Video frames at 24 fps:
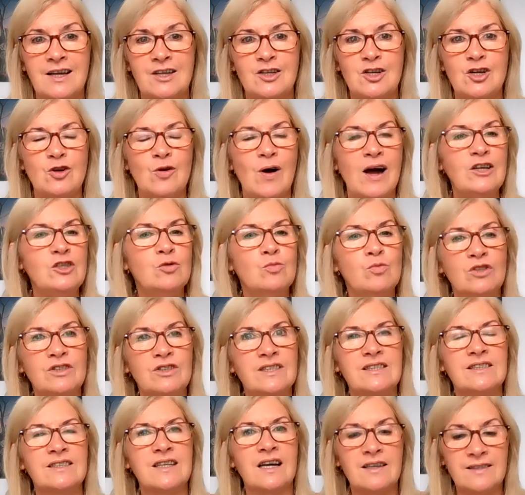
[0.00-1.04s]
I don't want
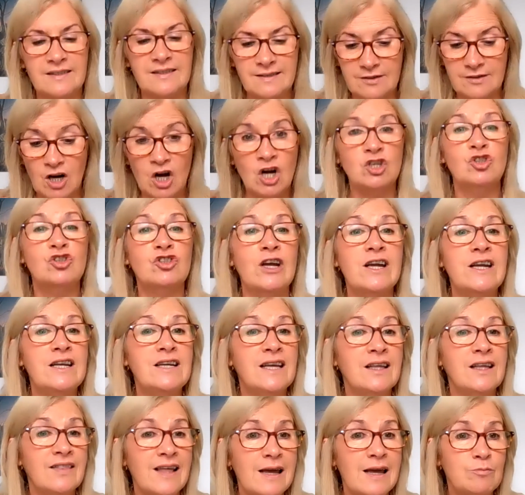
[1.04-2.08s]
to start
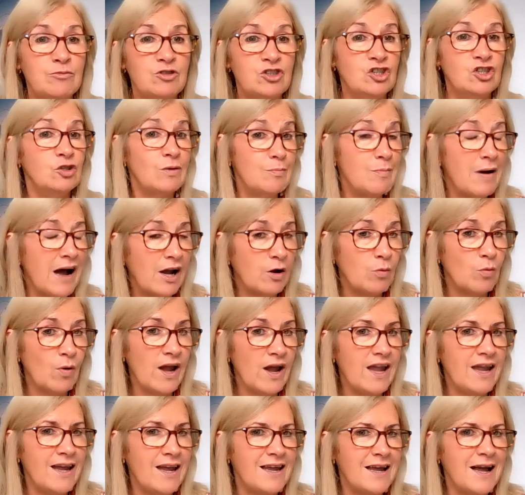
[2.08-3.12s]
training them to do it my
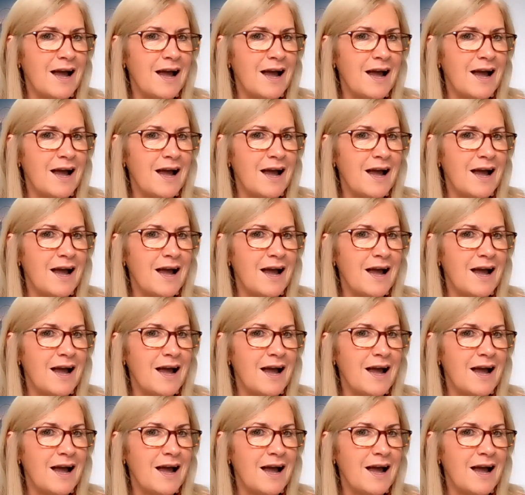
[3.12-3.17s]
way.